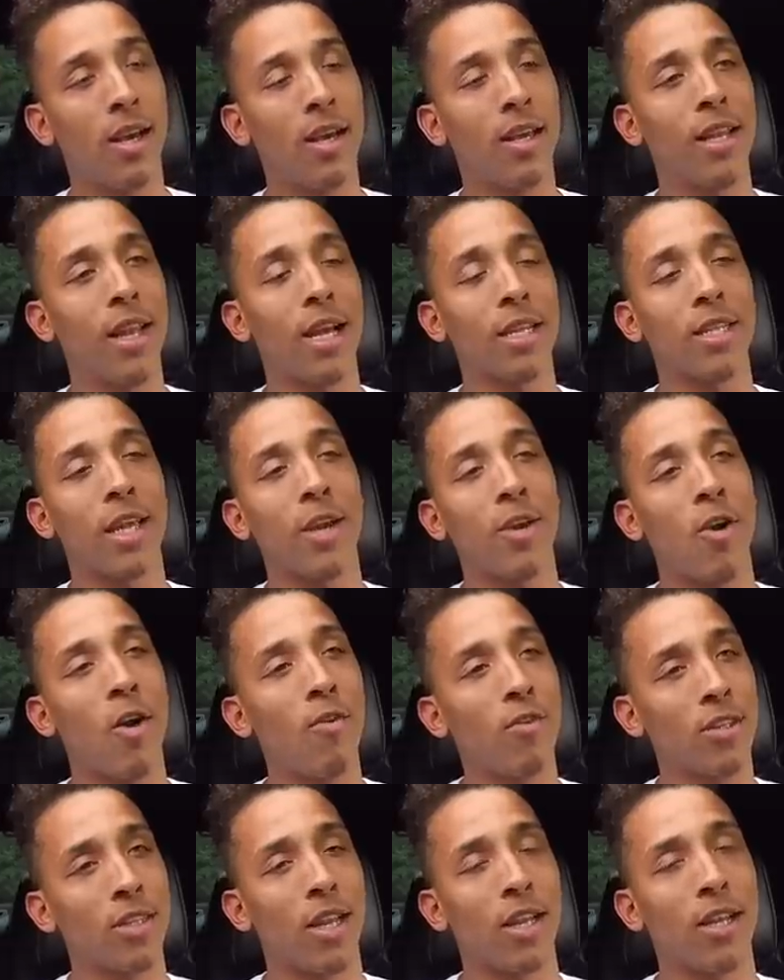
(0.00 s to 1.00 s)
did I say
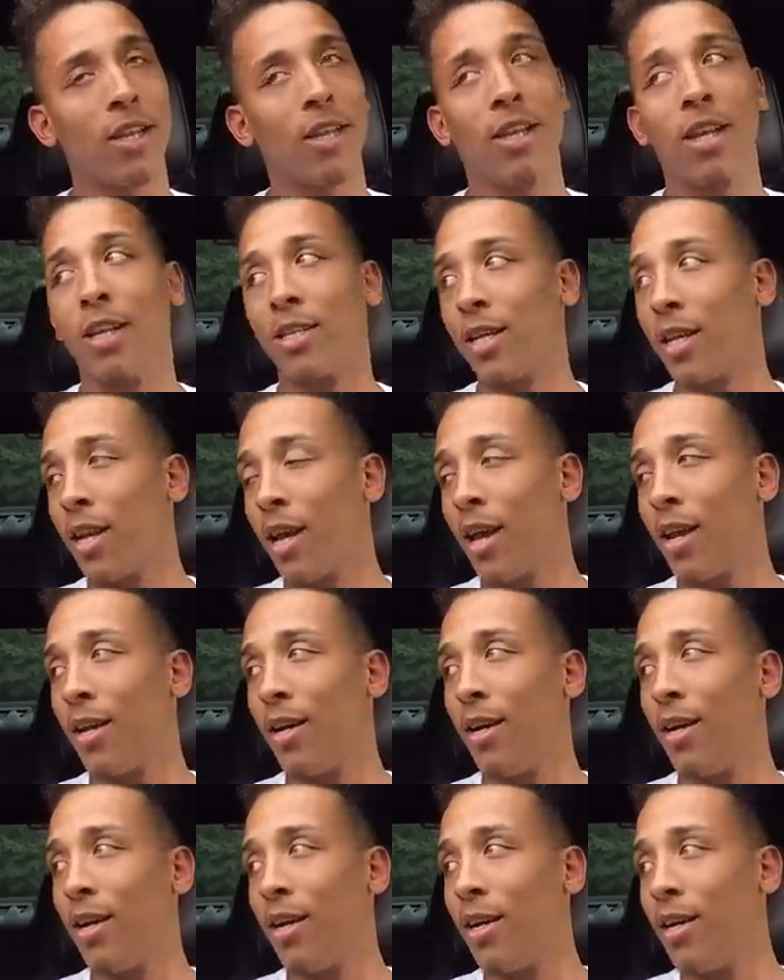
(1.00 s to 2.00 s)
Culver's? I did. Did I say that?
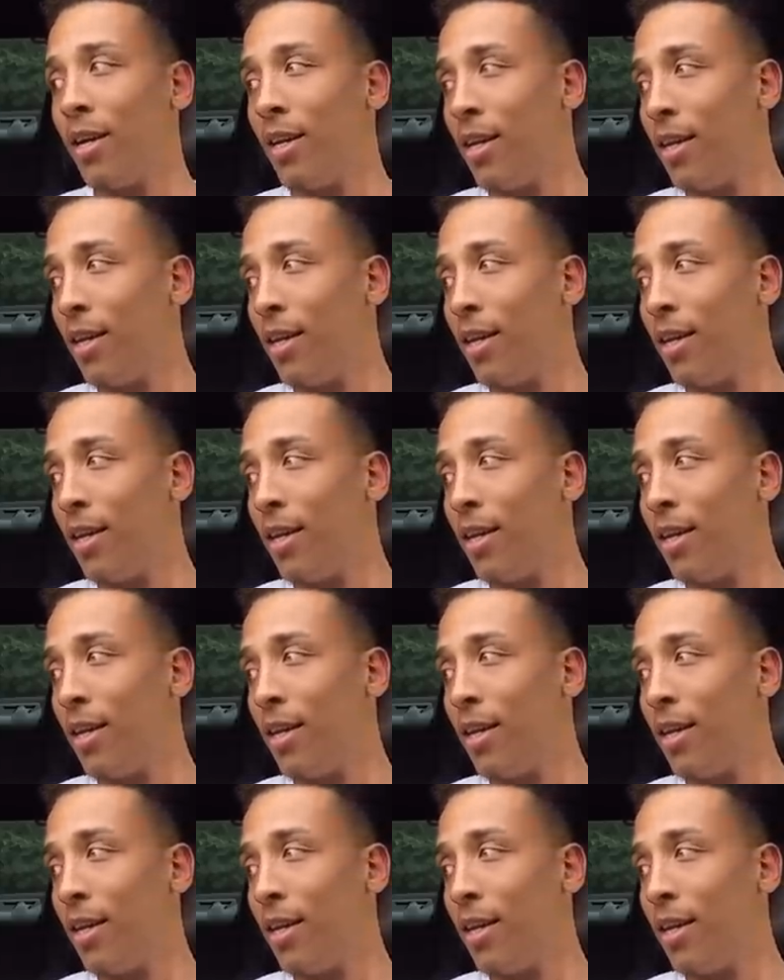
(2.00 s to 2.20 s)
Uh,